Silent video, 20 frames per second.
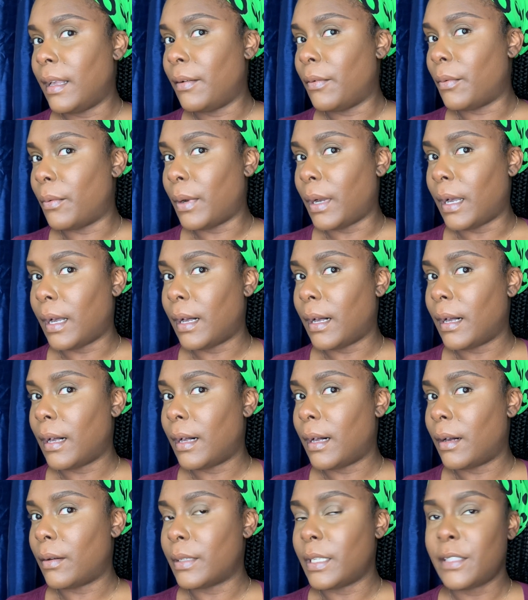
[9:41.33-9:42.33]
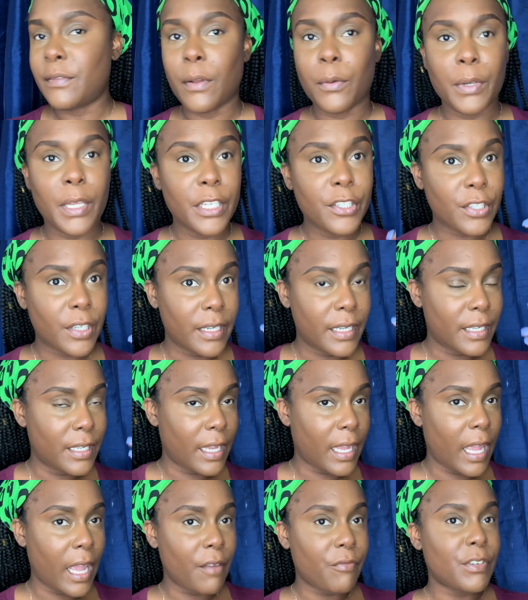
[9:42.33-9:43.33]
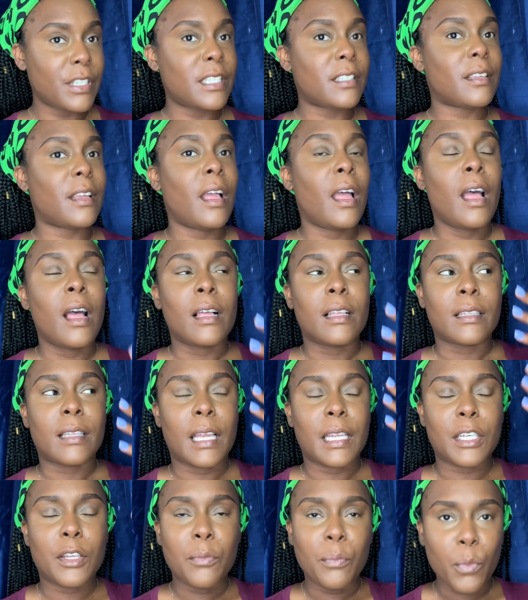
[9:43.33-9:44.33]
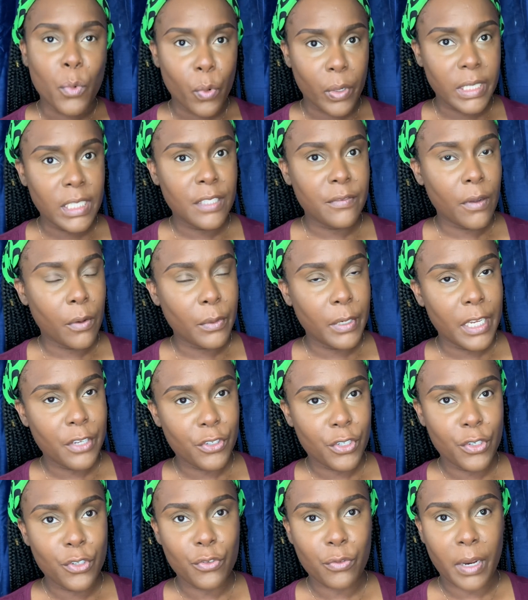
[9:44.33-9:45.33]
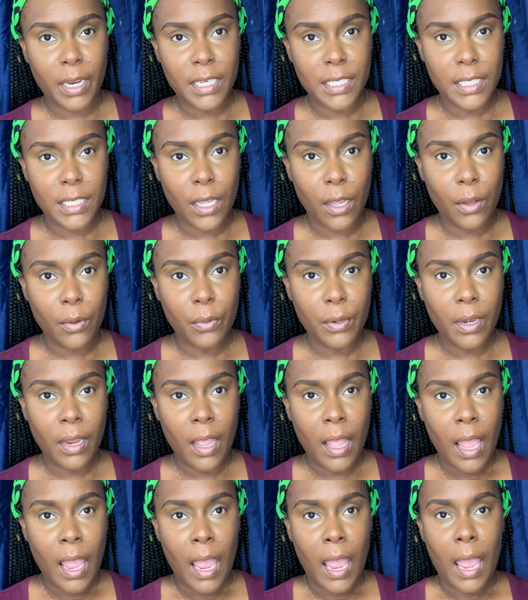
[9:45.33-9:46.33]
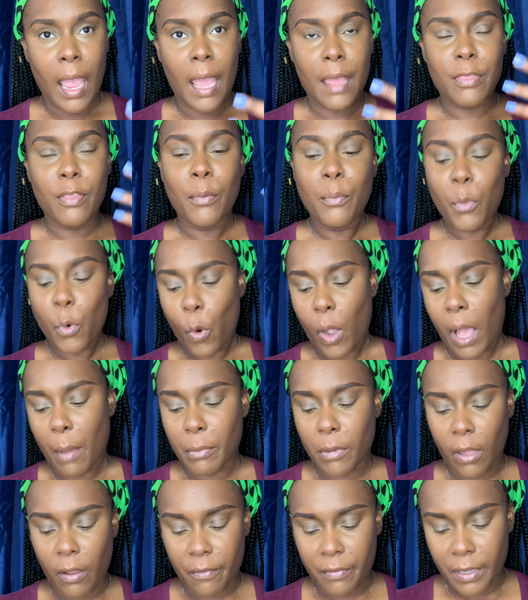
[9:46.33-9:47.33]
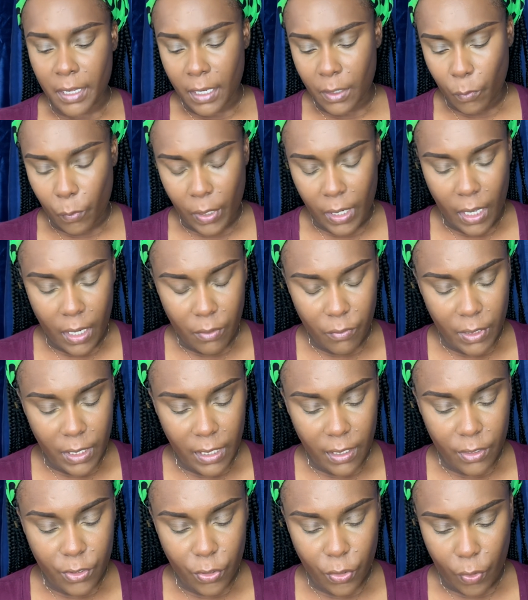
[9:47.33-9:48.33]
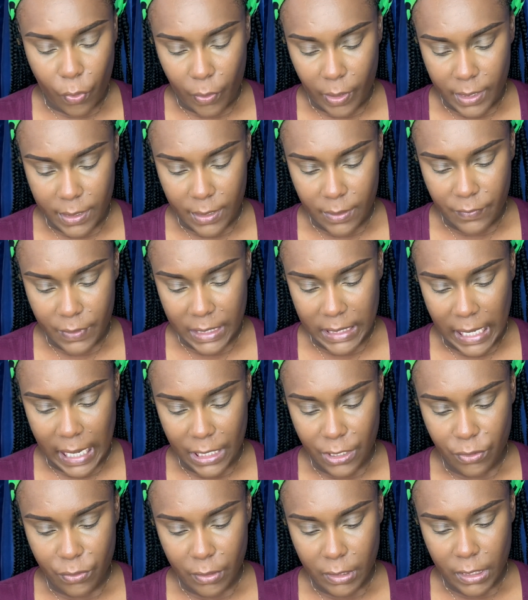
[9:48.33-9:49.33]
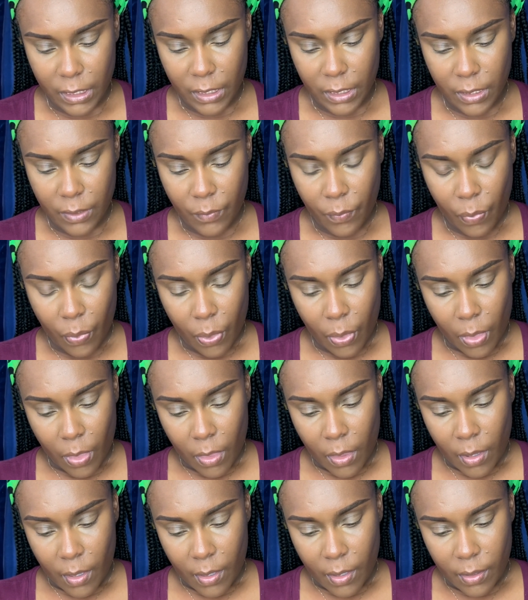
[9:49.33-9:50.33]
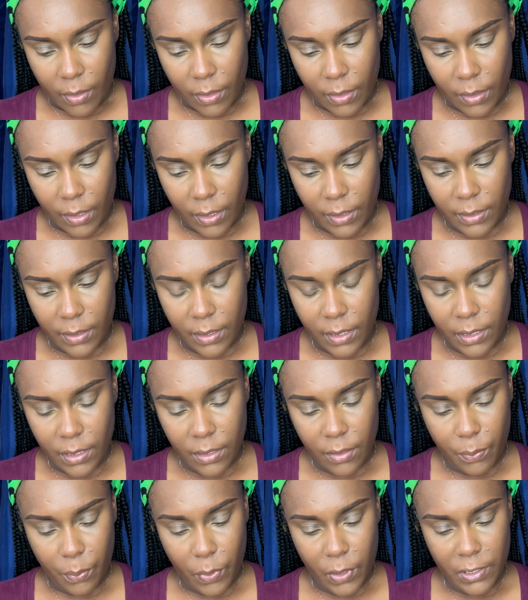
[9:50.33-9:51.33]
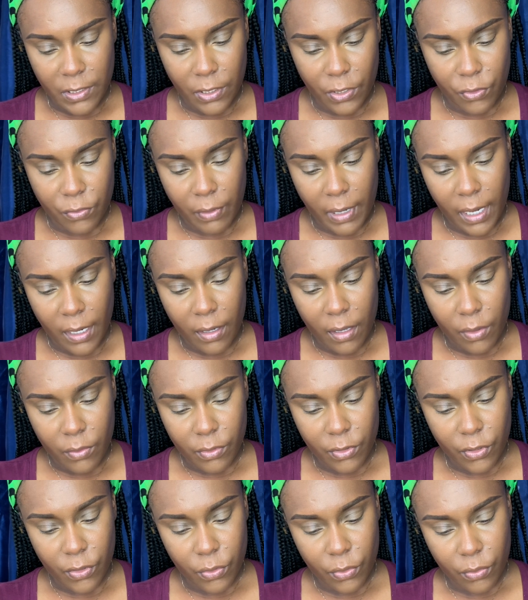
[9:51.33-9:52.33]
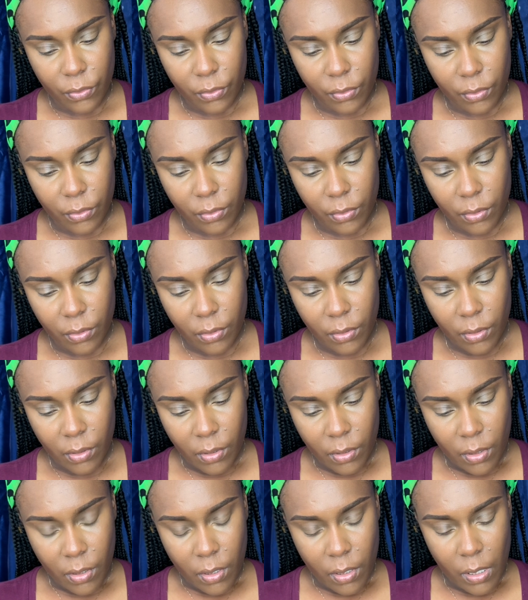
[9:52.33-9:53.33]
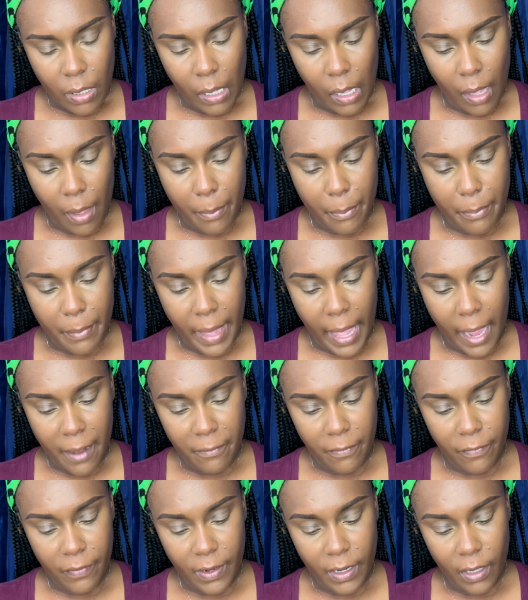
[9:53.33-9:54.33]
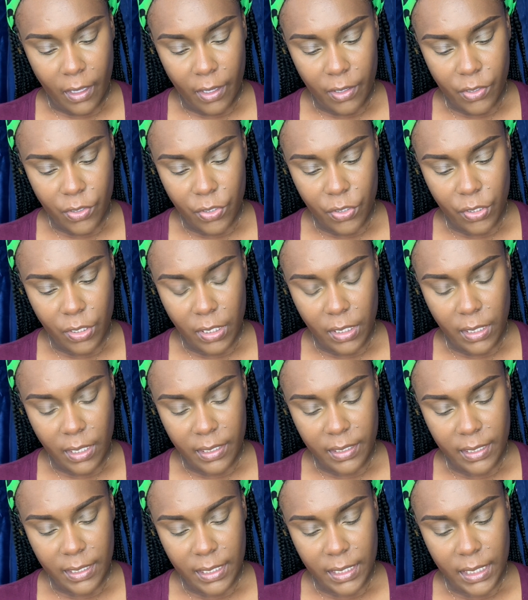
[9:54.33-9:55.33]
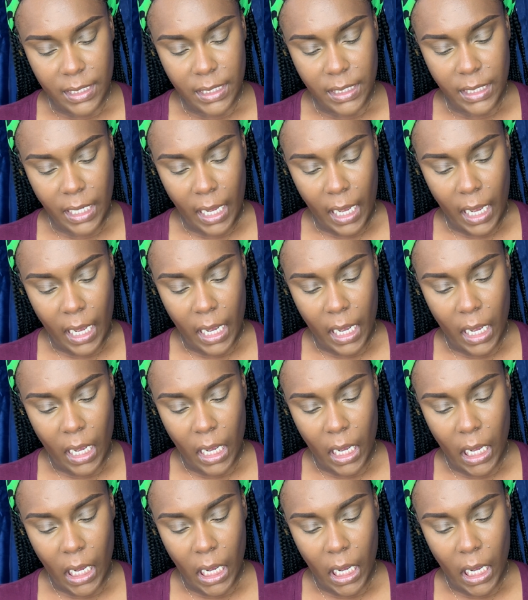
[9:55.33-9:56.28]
wow this foundation every like the more this foundation dries down the more I'm loving it. What I need to know is if it's actually, is this supposed to dry down to a matte finish? It doesn't say.